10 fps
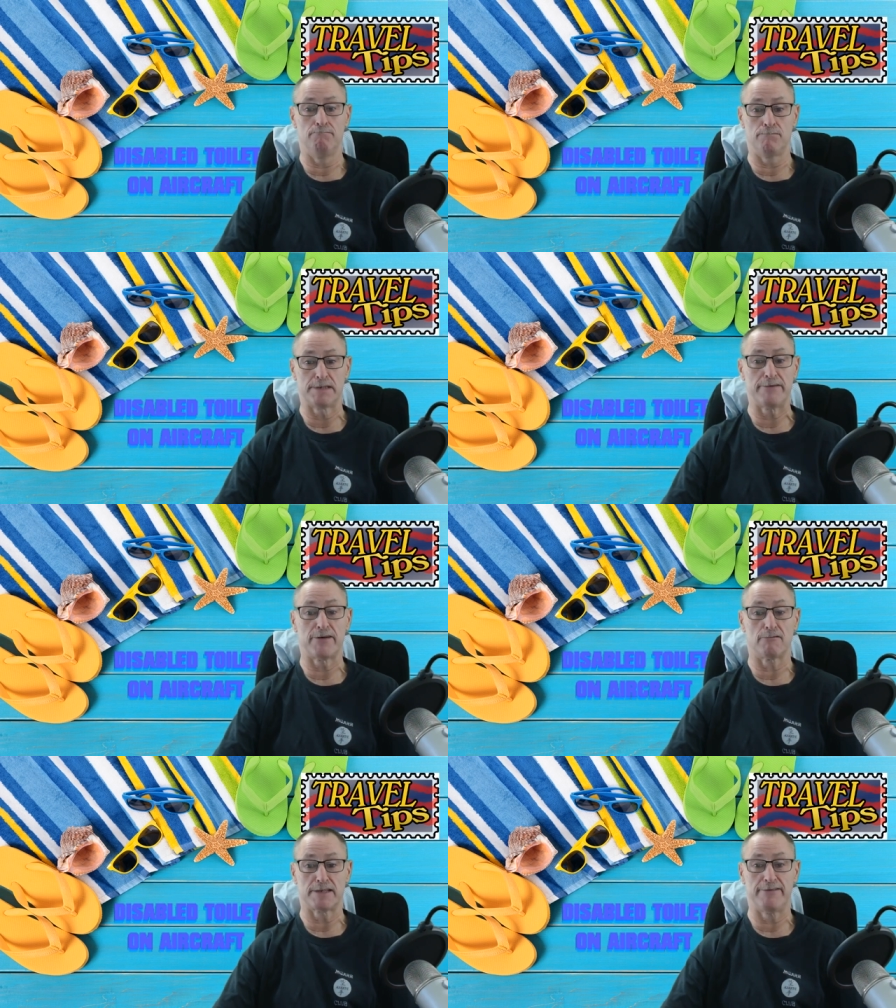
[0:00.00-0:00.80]

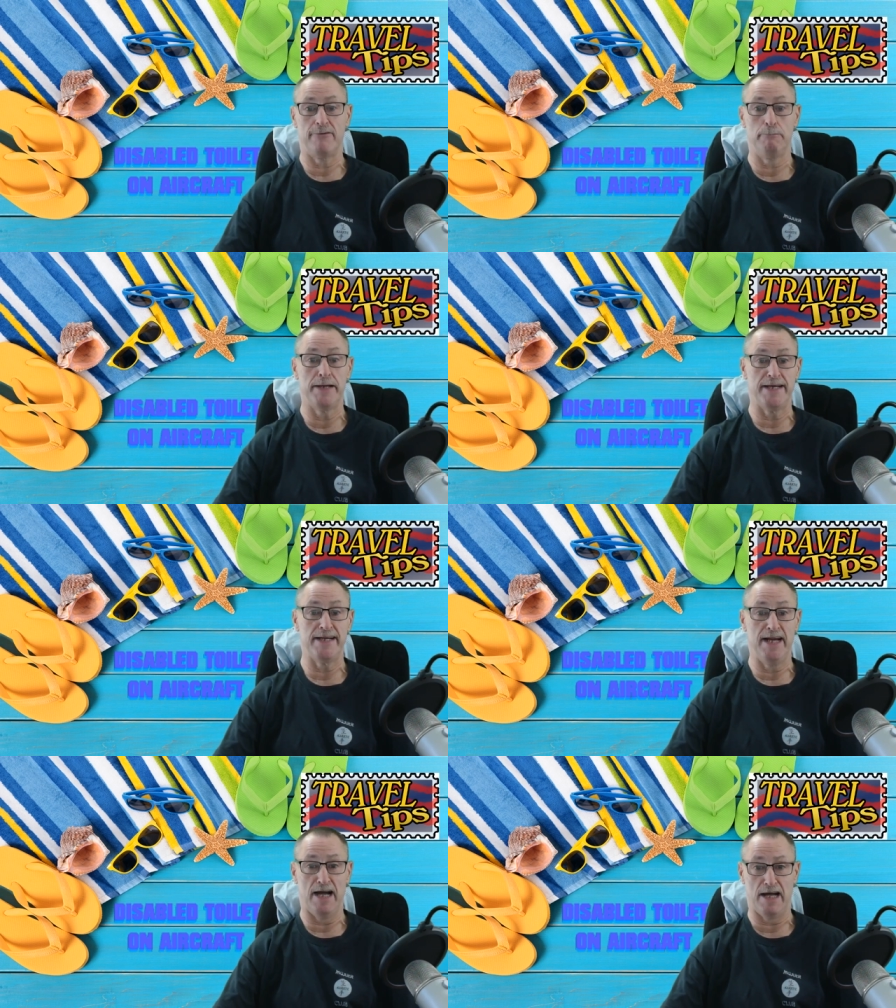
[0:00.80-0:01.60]
difficulty for
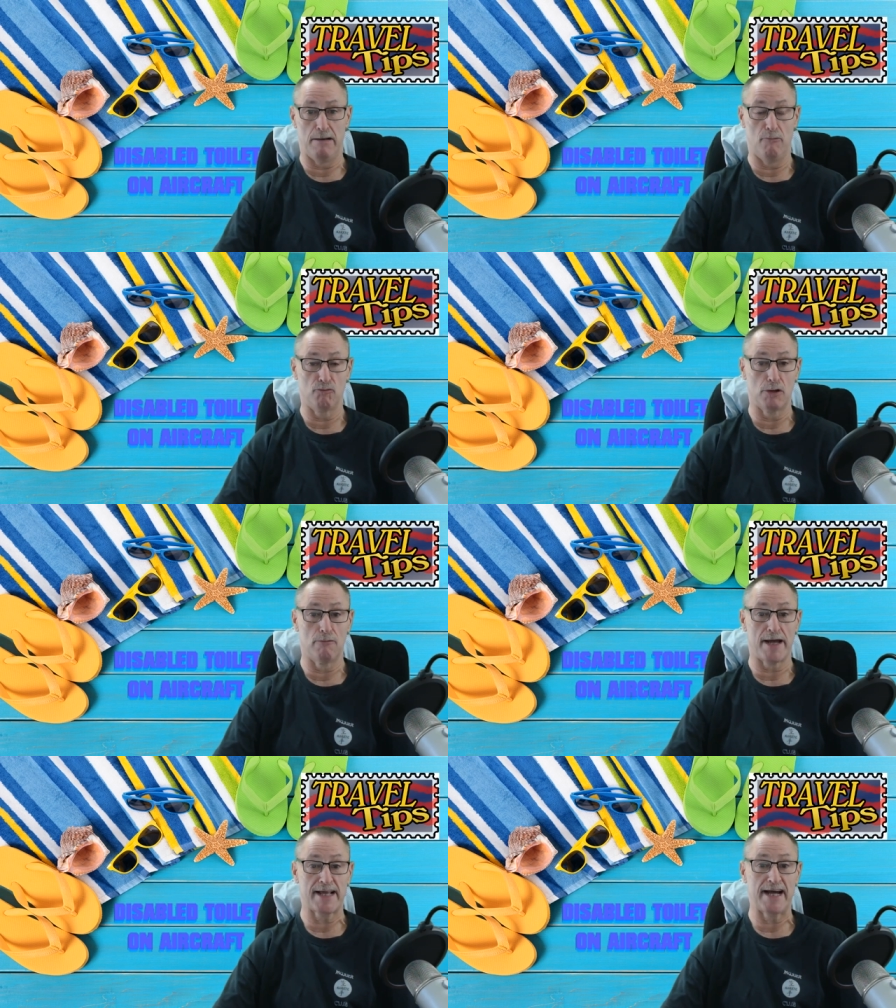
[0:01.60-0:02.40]
me,
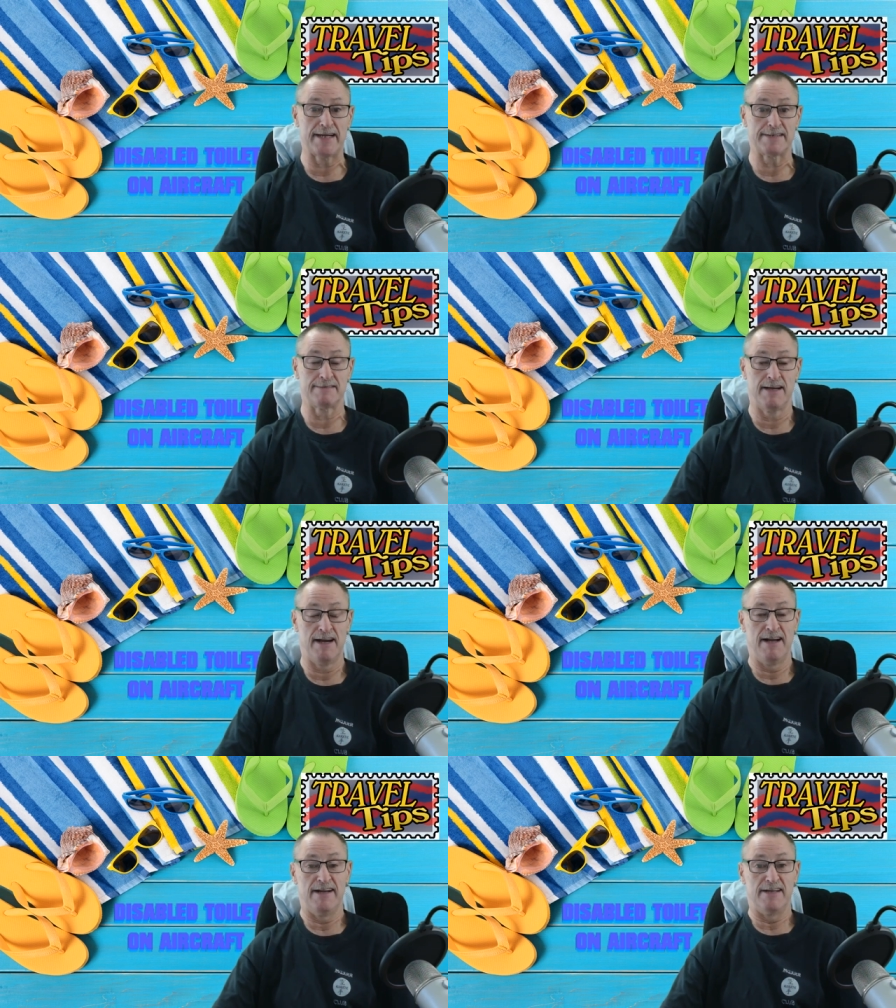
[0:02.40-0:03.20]
although I can
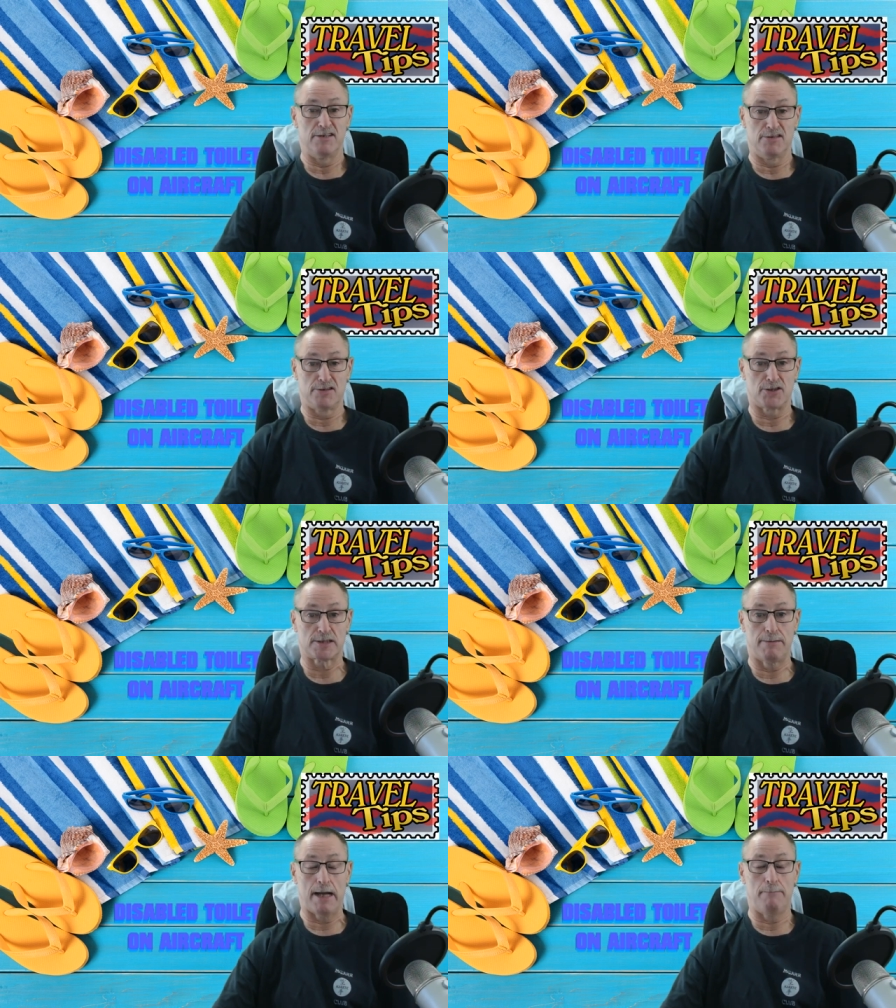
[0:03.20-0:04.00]

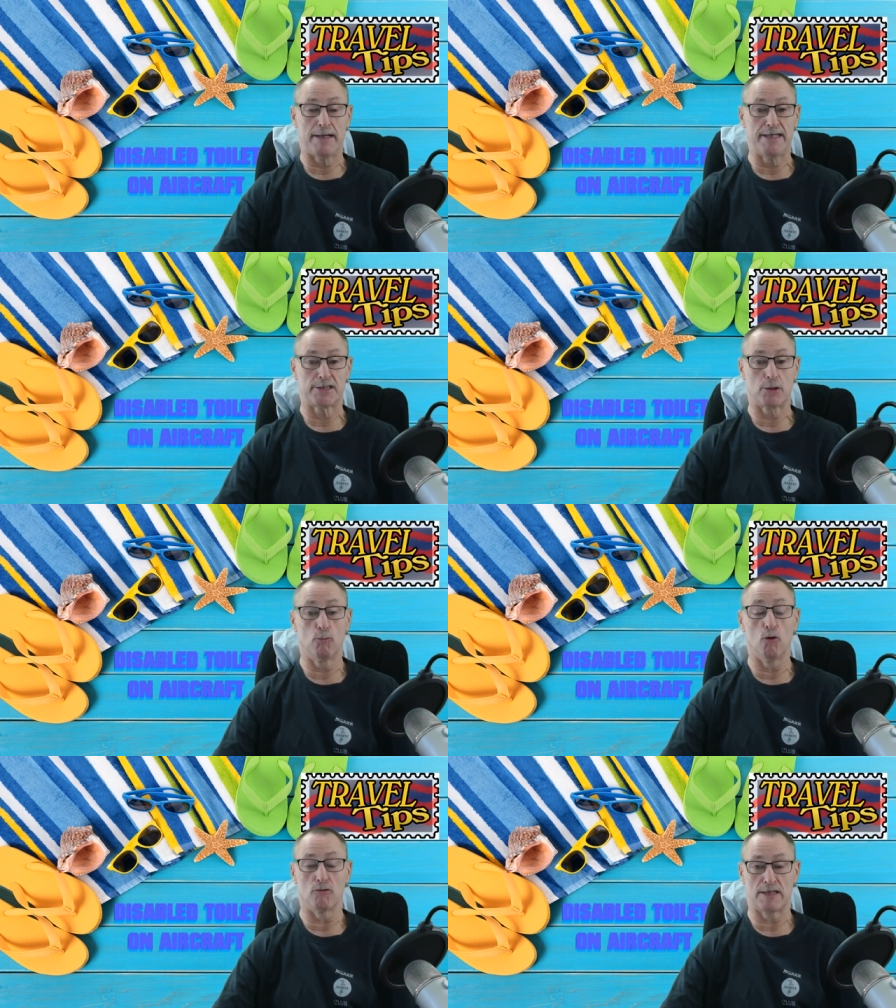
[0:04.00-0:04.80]
just about manage to
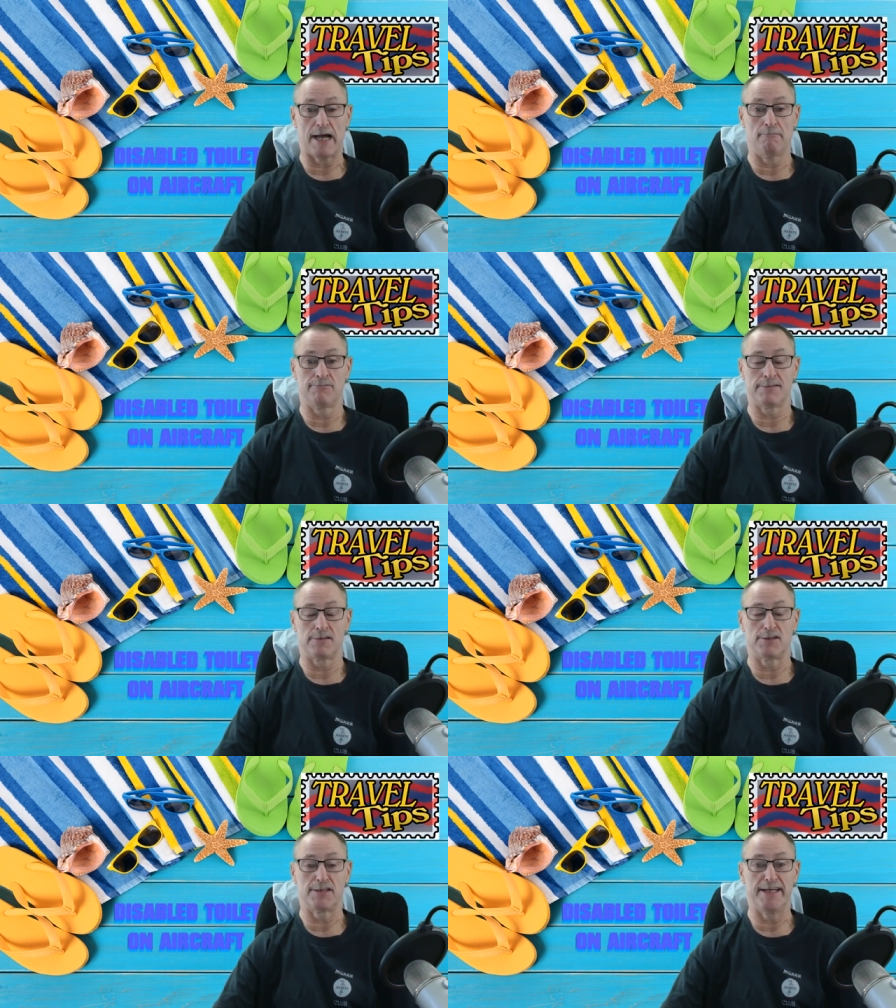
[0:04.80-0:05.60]
walk down
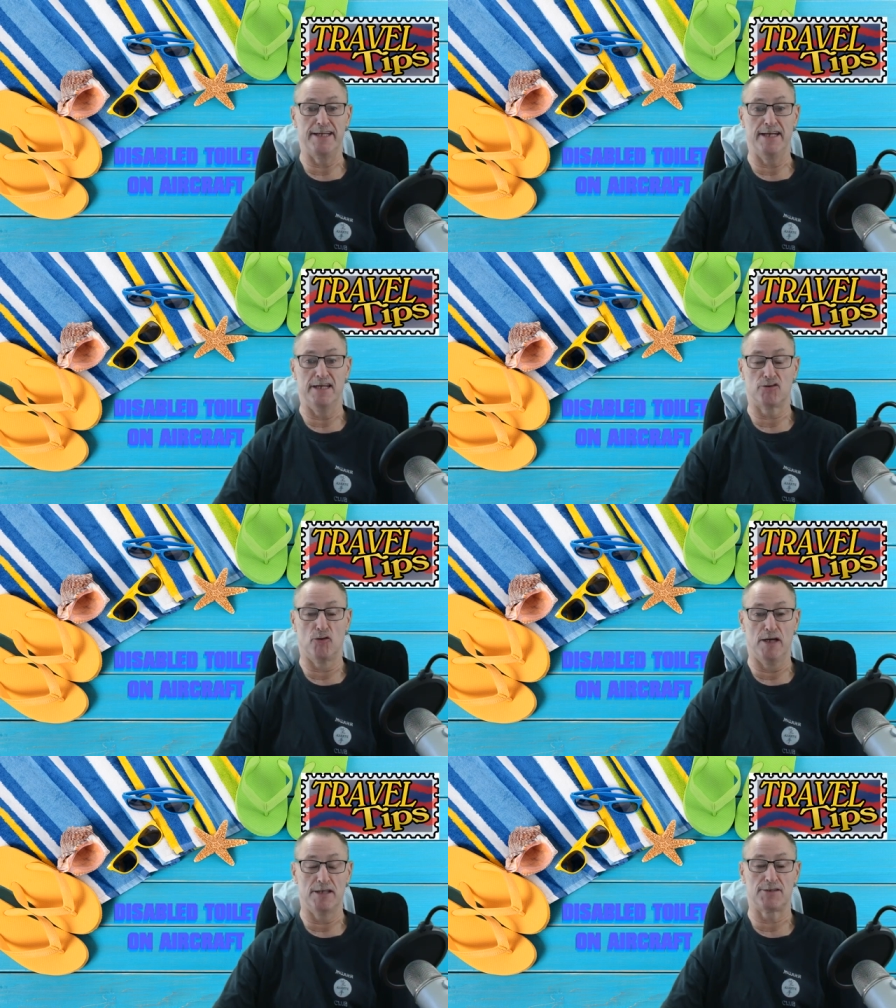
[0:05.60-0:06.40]
to the
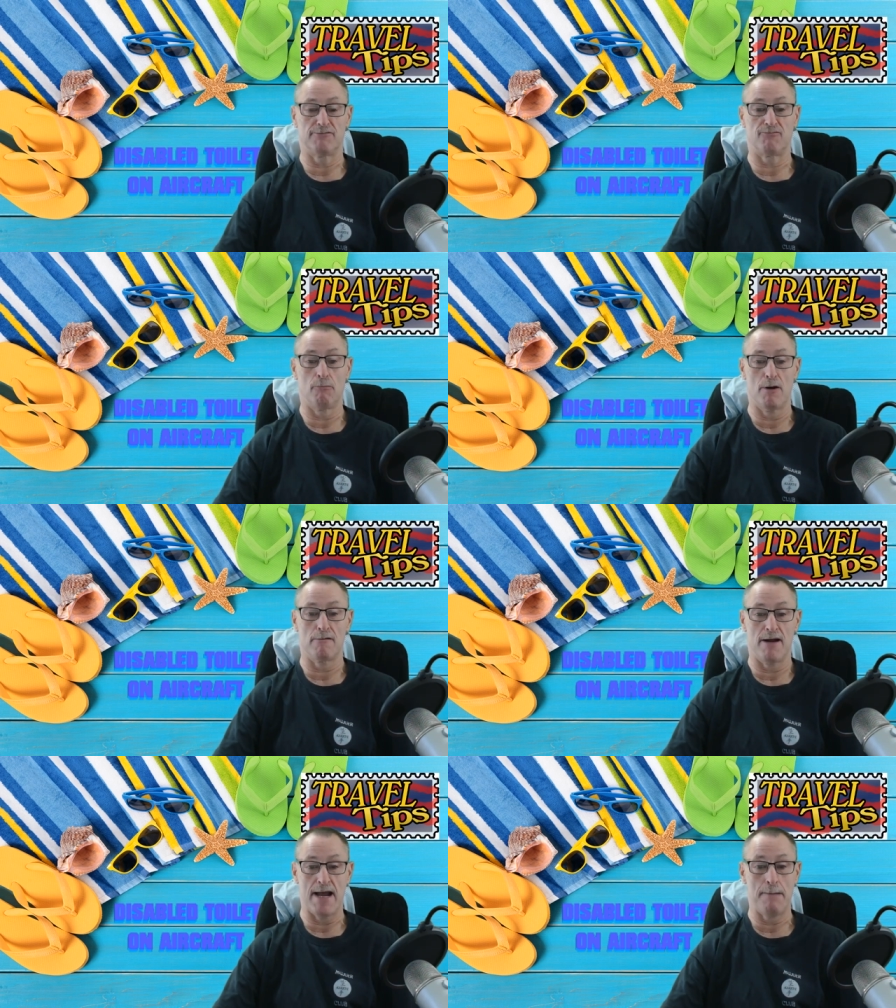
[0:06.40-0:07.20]
toilet from
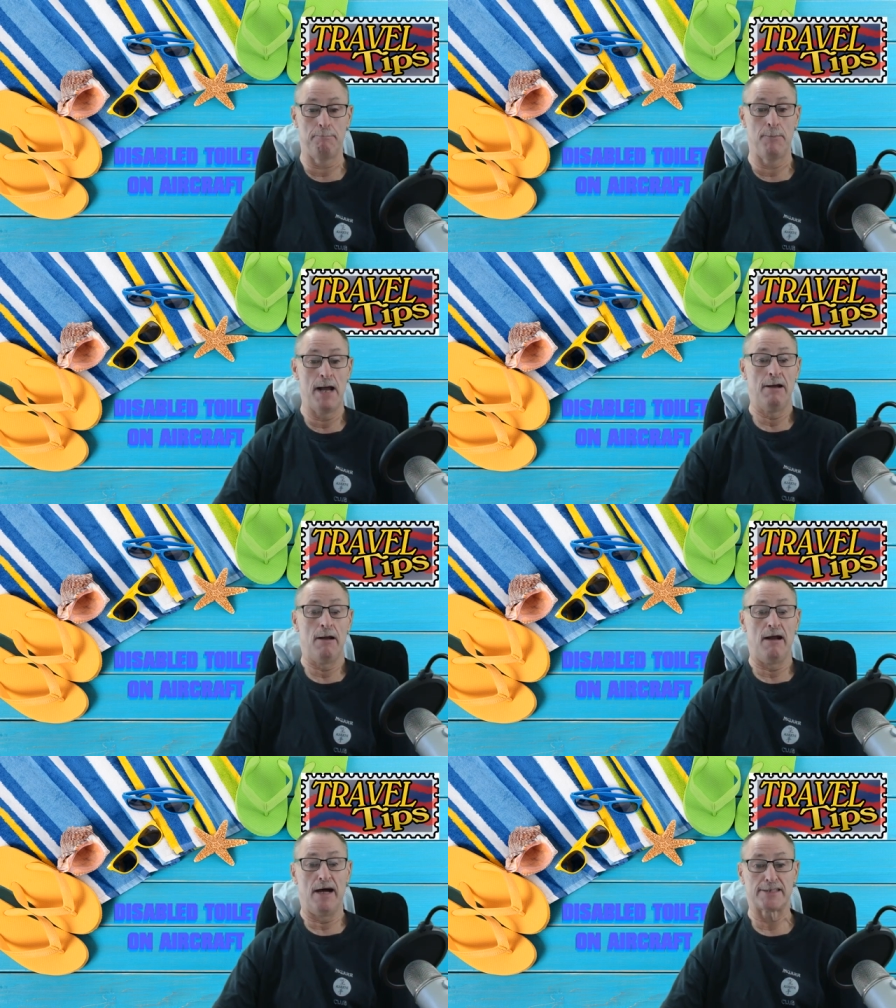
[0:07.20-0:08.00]
where I am.
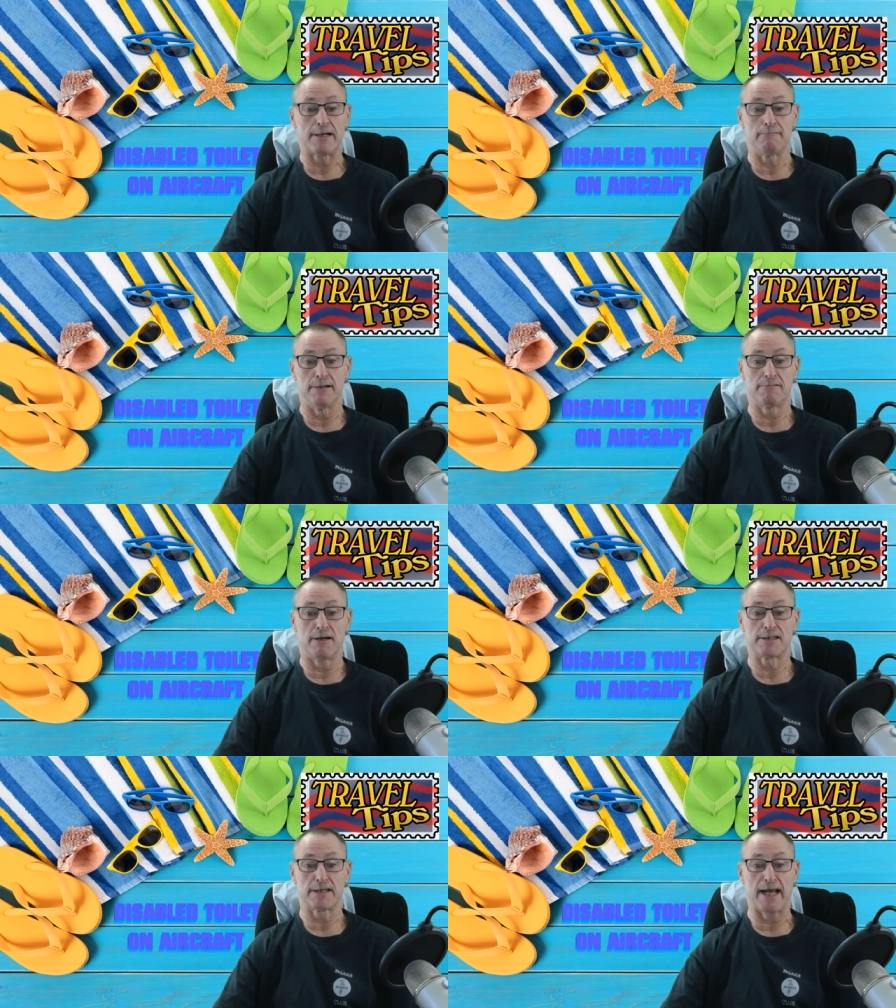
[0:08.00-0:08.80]
I generally
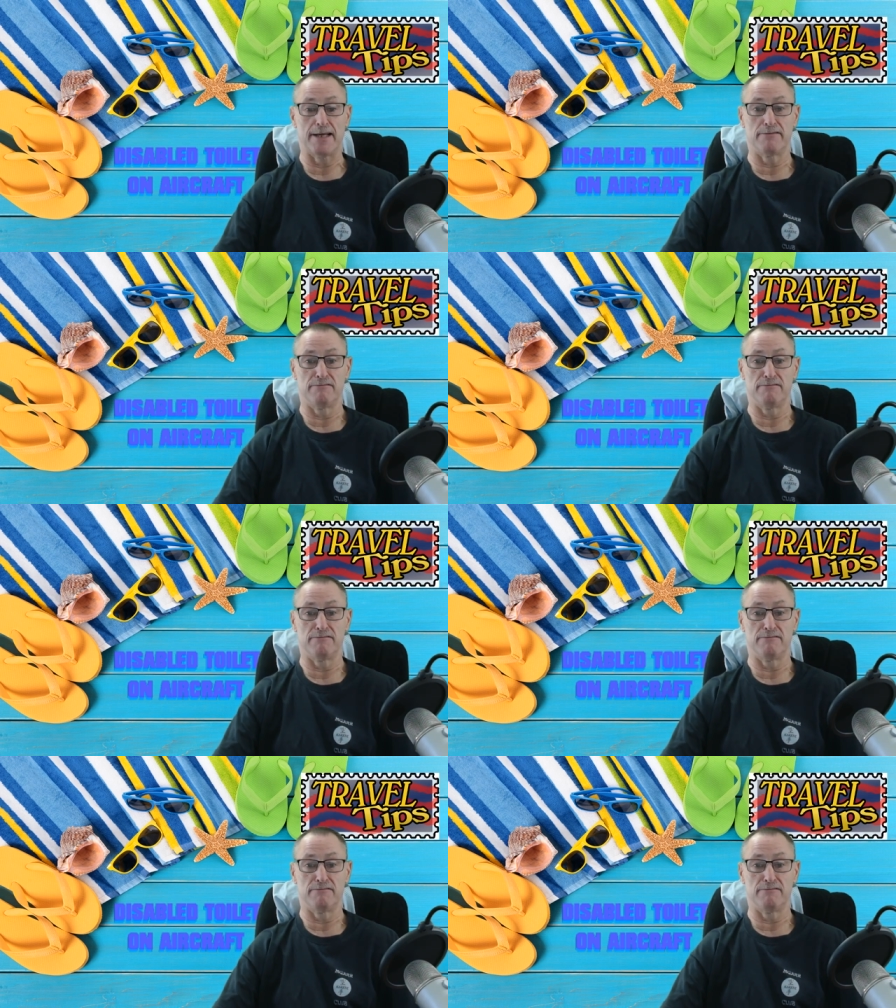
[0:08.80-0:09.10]
try to get